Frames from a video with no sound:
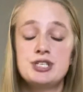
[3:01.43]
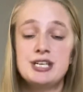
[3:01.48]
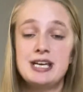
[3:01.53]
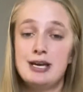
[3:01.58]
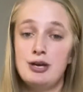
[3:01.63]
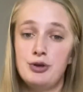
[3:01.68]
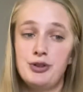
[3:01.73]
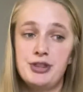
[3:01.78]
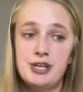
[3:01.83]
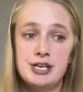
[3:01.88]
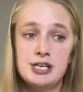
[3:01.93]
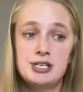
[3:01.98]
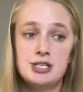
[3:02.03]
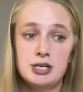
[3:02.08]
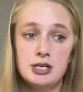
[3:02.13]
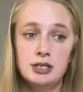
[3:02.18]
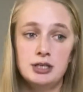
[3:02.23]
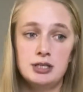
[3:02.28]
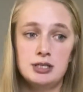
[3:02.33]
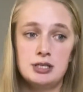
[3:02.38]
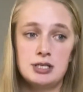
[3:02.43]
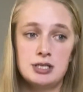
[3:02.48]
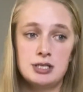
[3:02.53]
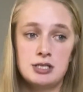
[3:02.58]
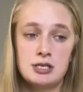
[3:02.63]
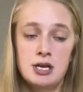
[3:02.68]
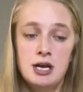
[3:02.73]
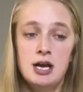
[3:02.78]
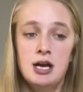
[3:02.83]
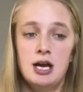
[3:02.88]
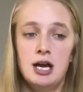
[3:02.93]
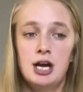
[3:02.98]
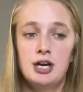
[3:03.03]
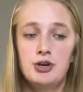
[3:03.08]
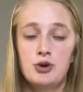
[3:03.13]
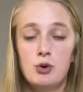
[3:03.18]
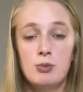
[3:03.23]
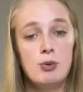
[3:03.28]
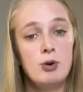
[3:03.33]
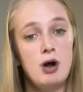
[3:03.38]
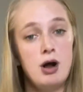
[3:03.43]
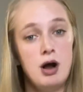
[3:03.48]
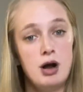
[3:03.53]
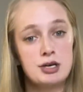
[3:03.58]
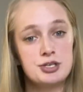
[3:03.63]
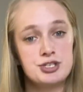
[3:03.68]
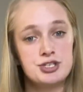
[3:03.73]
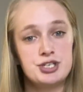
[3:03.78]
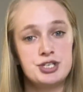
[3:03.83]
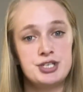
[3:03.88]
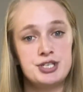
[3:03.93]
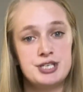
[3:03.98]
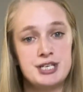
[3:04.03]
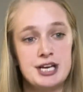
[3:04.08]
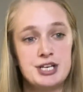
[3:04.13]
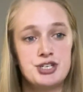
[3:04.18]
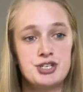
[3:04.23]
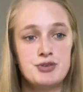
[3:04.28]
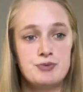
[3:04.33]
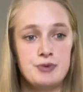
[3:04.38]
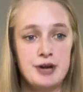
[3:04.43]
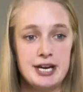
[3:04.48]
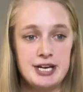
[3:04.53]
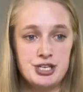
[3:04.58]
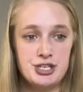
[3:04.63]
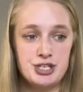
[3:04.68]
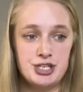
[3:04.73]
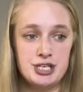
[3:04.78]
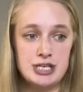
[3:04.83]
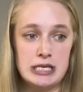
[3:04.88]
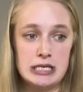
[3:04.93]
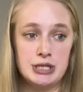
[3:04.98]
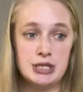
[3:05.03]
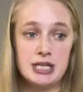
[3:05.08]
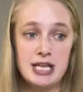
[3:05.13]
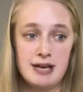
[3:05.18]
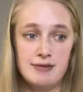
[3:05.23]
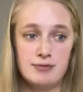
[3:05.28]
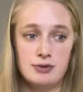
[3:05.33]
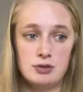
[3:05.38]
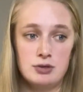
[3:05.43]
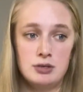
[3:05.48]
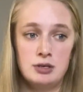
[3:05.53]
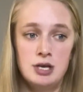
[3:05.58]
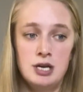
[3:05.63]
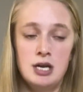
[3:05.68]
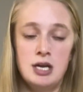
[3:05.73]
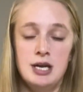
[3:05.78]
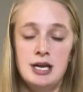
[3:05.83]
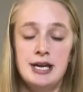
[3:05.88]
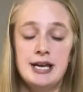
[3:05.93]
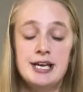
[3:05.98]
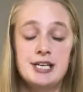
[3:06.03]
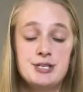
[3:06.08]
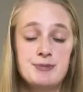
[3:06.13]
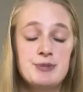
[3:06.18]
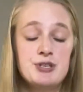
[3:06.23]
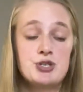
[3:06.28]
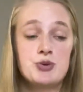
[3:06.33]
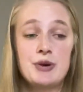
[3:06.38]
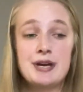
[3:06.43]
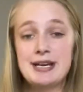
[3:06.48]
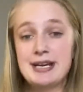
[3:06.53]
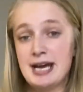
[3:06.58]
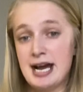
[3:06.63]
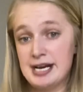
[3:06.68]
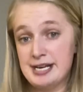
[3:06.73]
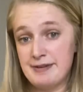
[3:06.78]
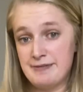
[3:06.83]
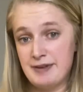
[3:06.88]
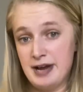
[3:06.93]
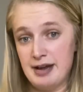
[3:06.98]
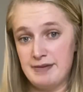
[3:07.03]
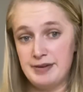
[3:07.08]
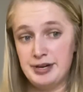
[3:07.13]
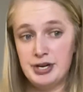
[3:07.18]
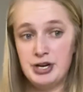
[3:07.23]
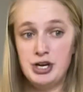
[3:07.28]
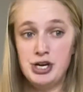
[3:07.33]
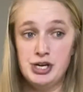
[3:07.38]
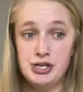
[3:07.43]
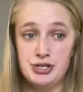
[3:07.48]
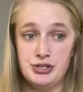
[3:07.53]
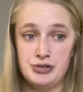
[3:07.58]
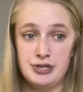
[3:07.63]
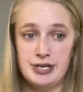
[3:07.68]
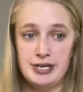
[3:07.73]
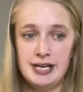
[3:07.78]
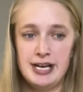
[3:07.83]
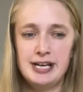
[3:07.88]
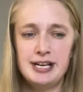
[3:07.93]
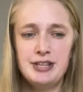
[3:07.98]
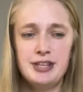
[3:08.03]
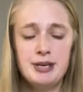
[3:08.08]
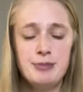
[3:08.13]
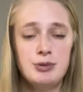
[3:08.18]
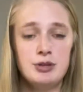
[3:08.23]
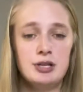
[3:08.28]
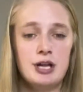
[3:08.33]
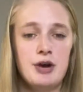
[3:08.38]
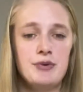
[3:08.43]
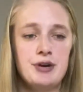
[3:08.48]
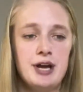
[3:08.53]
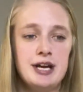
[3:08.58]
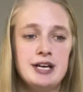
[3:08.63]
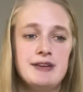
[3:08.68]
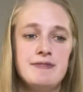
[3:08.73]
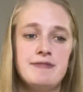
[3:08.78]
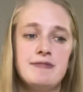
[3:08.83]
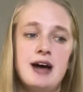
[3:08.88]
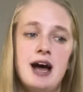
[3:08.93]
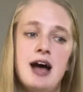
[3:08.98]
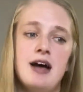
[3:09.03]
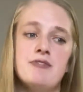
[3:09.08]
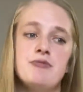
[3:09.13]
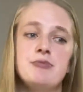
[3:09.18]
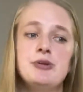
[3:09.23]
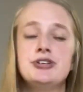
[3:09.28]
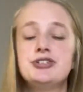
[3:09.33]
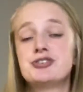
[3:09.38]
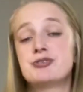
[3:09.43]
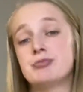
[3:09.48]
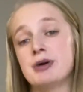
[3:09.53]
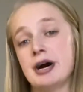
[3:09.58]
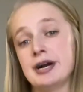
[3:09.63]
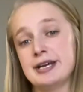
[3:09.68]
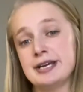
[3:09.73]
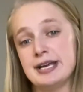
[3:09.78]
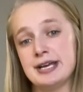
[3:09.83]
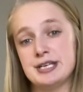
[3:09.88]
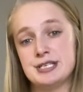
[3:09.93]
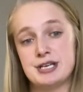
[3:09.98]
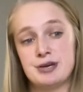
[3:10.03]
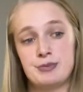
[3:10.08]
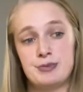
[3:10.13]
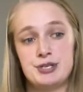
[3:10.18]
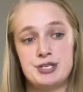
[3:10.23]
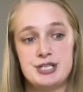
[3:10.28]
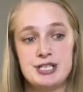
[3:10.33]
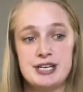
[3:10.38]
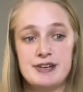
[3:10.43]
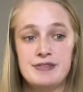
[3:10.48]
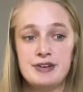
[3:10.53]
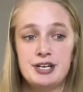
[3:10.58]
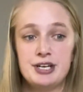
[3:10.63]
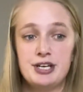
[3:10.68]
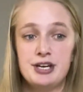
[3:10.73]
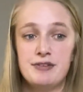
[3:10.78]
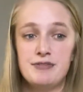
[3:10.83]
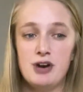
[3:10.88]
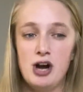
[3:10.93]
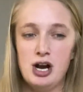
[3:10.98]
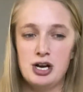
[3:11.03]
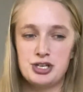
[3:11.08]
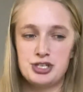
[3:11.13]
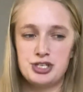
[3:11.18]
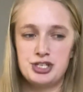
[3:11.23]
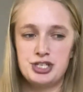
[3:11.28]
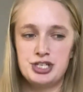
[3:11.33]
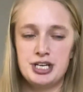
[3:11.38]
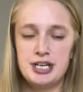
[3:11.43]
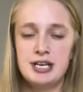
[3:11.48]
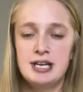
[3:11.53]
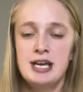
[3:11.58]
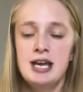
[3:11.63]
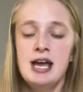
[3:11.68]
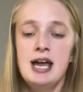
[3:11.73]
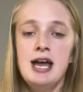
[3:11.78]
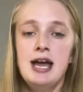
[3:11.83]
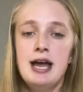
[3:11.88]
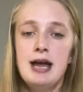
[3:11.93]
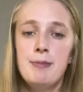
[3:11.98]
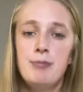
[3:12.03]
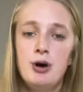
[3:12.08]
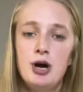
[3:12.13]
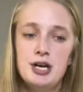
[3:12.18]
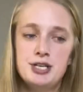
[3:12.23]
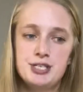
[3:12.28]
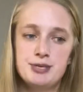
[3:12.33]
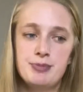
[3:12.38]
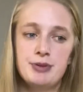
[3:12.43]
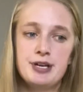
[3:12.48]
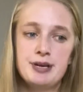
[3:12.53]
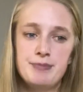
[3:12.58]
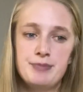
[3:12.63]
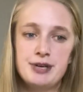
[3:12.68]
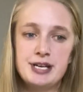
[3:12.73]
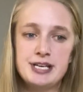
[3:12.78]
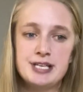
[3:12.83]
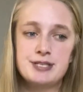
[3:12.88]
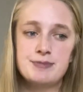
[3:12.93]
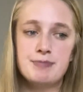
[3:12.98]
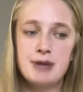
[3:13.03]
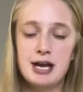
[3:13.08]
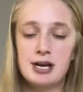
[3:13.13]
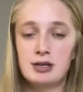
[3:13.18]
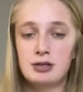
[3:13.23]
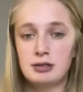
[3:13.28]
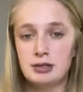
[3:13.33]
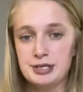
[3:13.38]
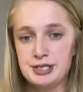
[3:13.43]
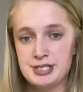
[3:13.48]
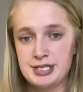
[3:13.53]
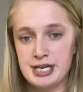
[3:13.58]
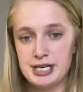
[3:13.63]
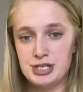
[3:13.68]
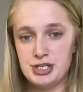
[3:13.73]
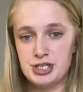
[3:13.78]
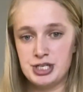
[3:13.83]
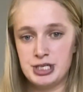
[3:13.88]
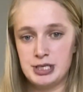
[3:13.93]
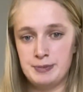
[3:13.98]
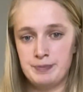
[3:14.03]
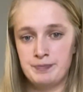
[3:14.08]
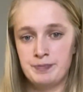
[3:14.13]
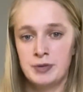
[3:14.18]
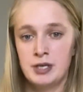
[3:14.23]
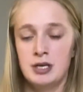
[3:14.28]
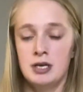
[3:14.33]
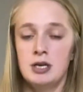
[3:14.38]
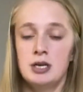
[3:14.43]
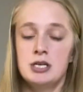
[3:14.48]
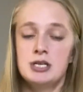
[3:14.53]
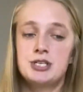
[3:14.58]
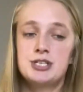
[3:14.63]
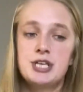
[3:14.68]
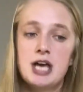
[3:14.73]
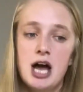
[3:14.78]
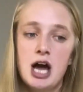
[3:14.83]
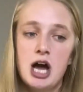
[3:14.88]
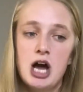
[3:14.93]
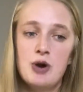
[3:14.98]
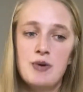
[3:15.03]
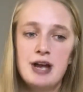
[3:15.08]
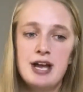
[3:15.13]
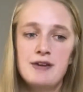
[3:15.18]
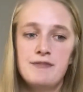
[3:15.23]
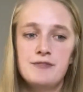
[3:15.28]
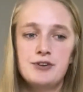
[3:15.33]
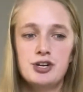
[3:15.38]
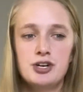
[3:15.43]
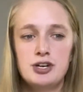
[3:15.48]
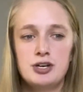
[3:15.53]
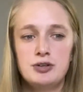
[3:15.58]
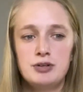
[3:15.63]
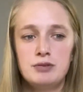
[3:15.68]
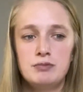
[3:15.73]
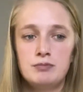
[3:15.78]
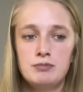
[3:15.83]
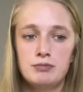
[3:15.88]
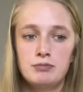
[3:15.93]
healthy adults, a normal oxygen saturation level is between 95 and 100. Anything below 95 means your body isn't receiving enough oxygen and possibly needs medical attention. So if you're